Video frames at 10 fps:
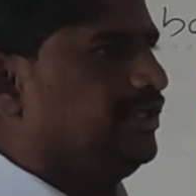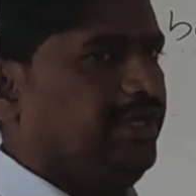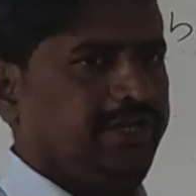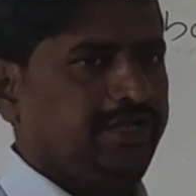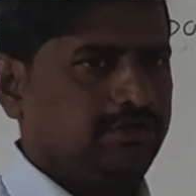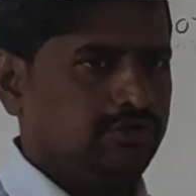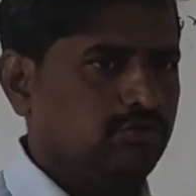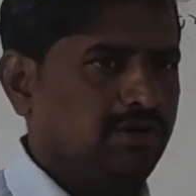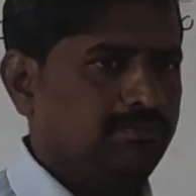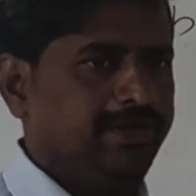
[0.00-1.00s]
sharing
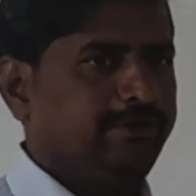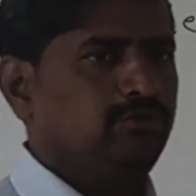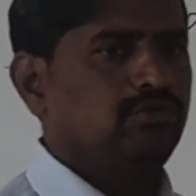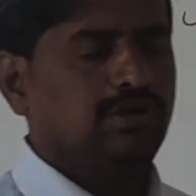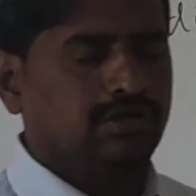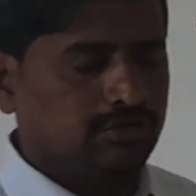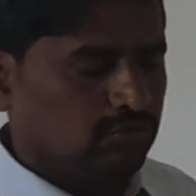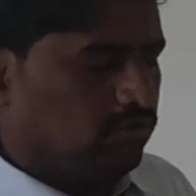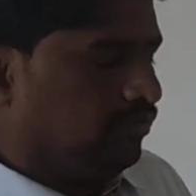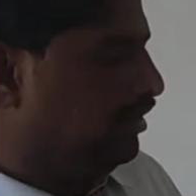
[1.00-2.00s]
to complete
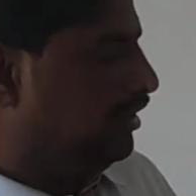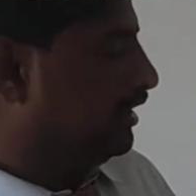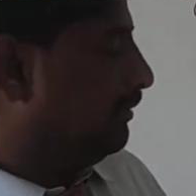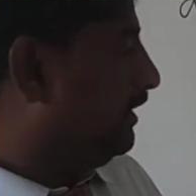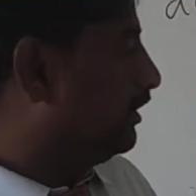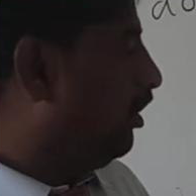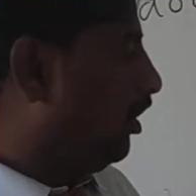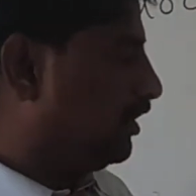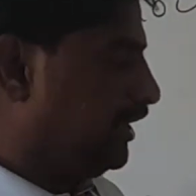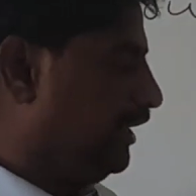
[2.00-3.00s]
the
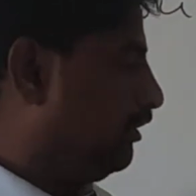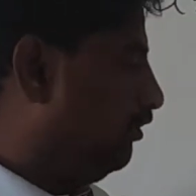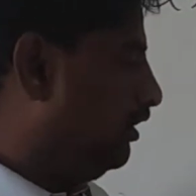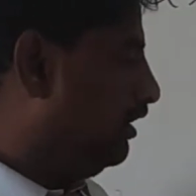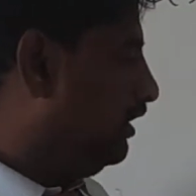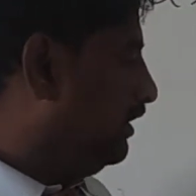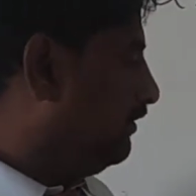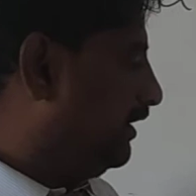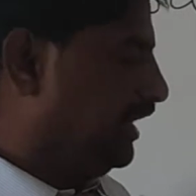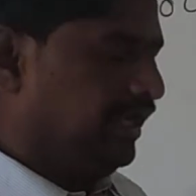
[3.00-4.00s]
octet rule,
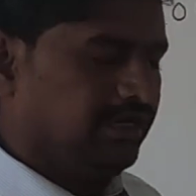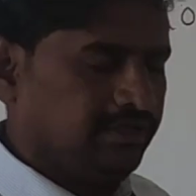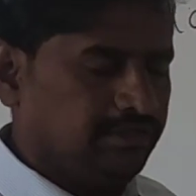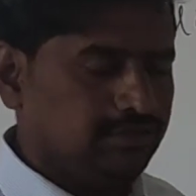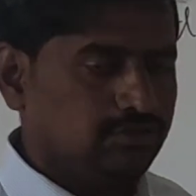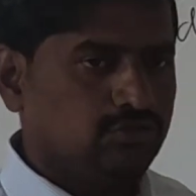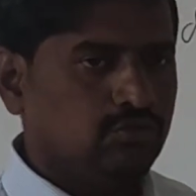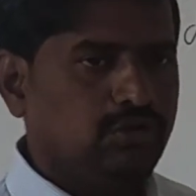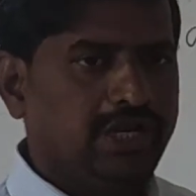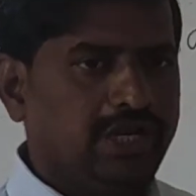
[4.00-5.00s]
there are
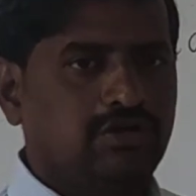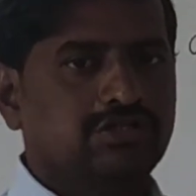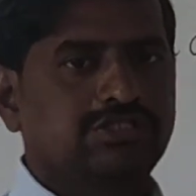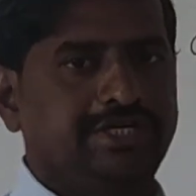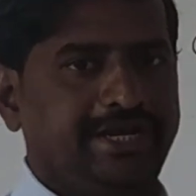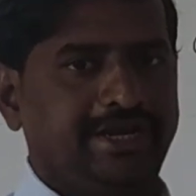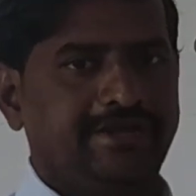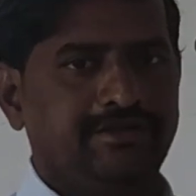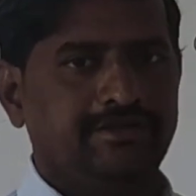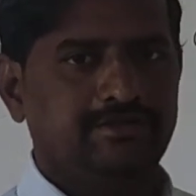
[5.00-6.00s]
2 electrons needed.
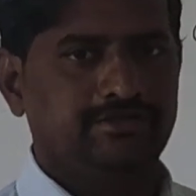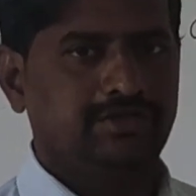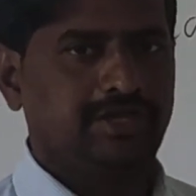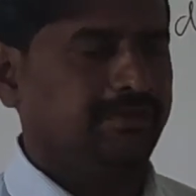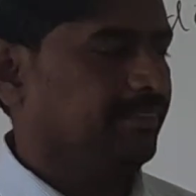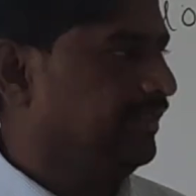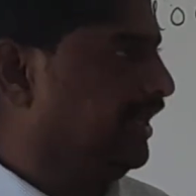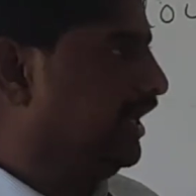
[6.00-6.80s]
Okay, there